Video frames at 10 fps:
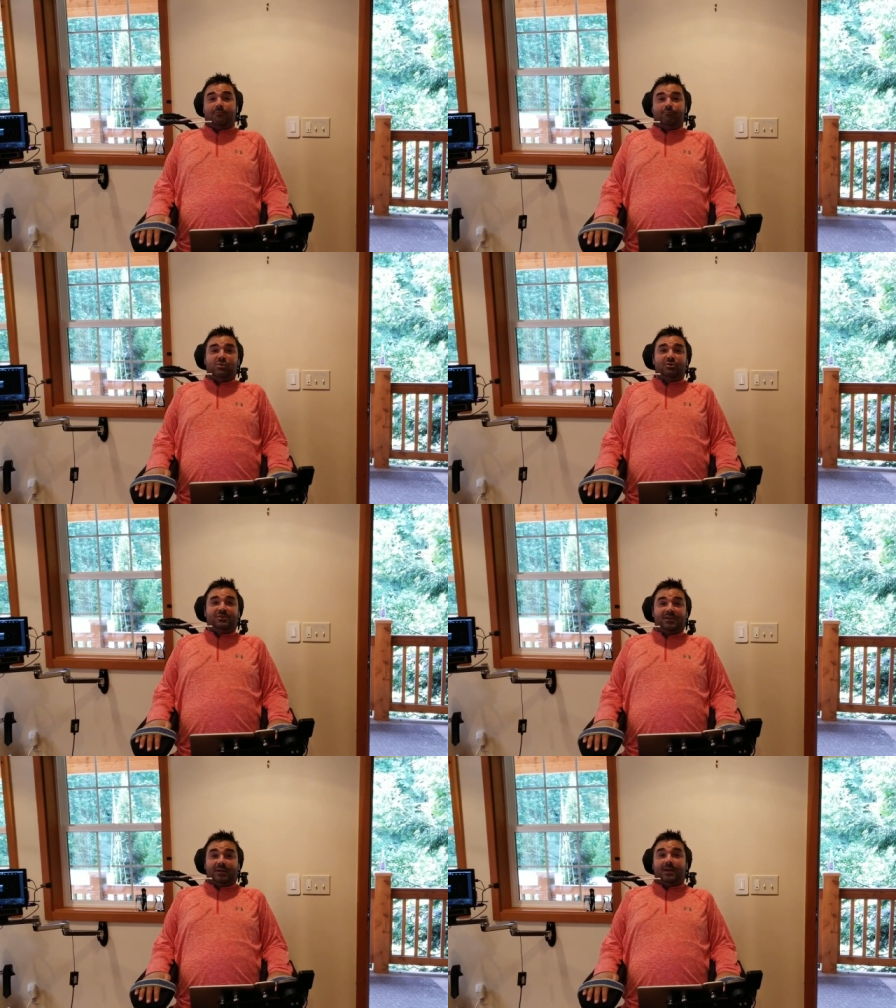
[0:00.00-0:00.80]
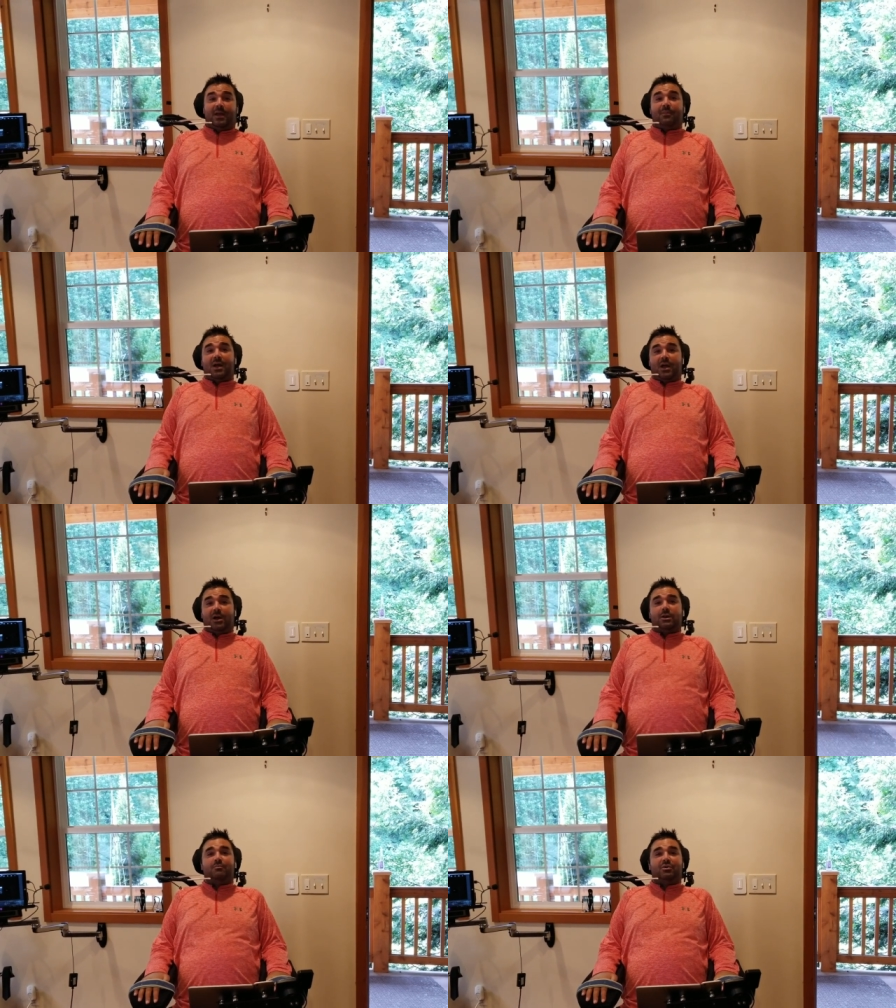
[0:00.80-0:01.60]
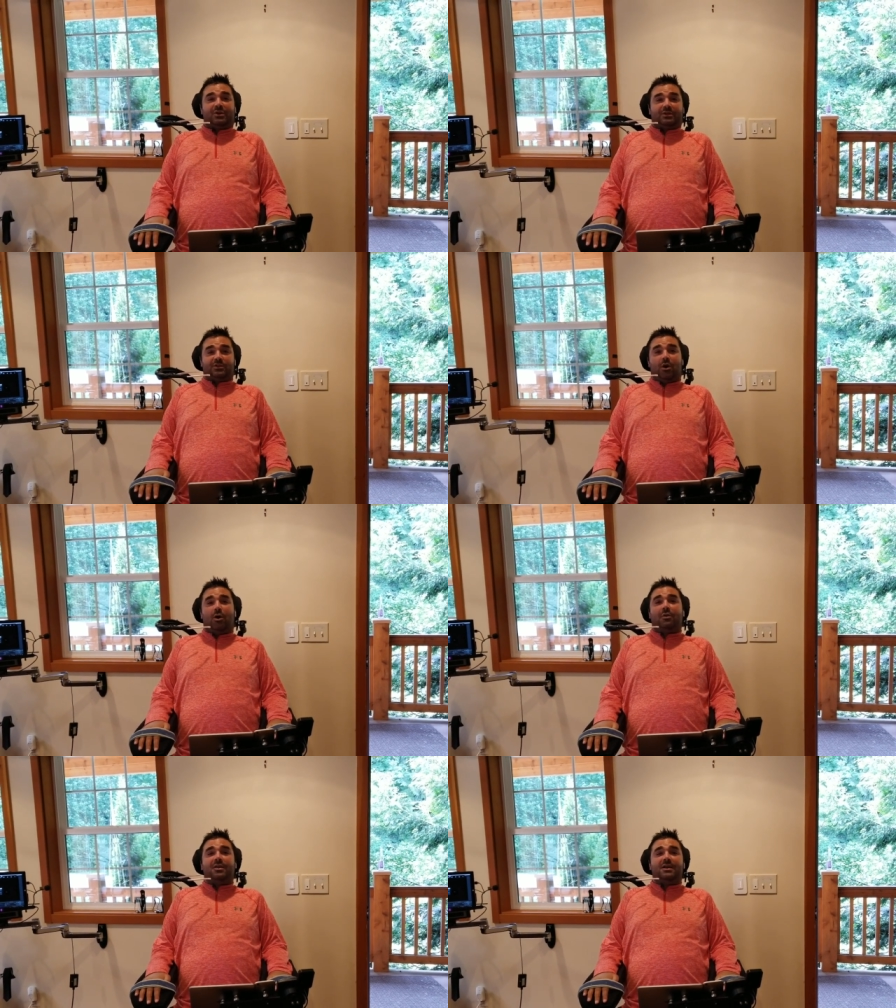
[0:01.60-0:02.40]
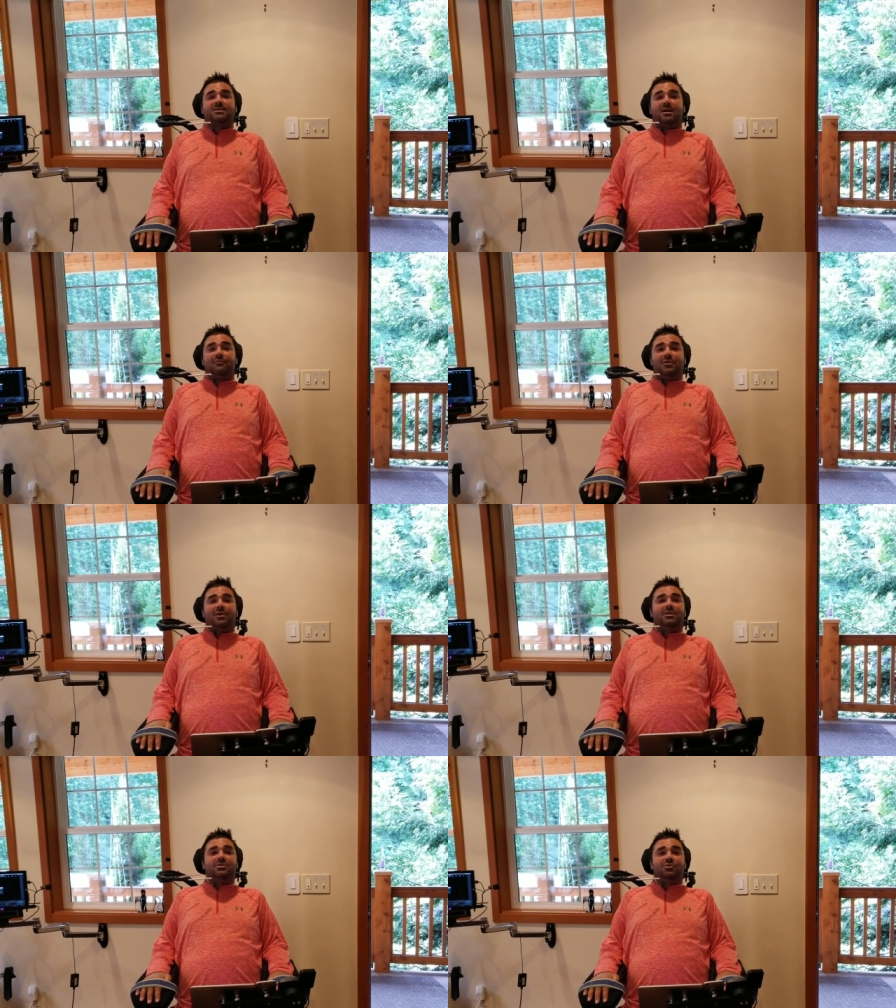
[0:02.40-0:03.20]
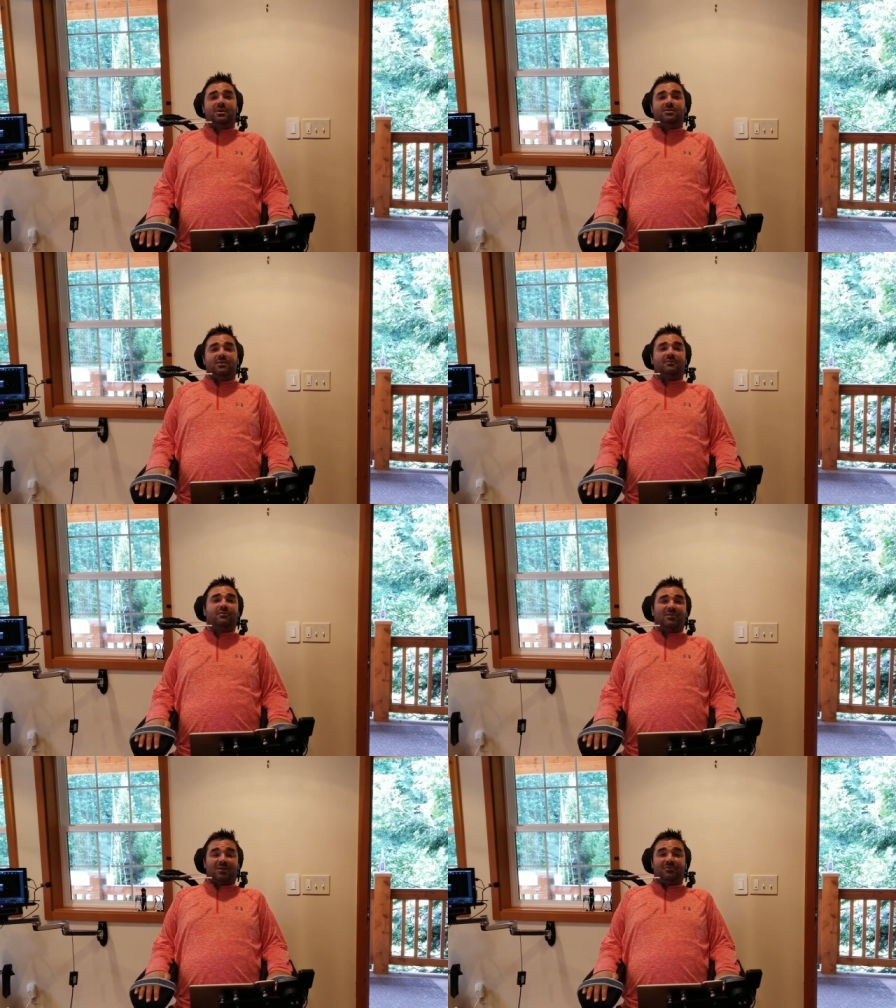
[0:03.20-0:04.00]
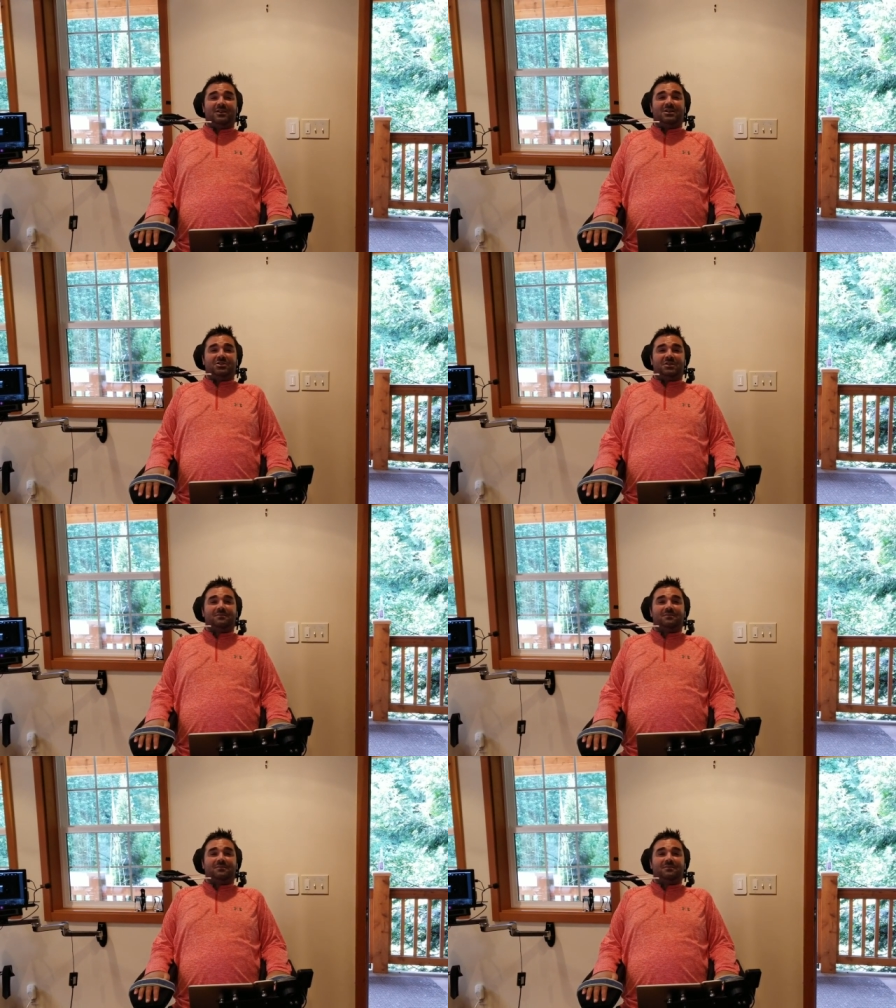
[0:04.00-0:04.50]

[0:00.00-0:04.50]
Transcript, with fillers: music, and my audiobooks, all things I really enjoy doing for recreation.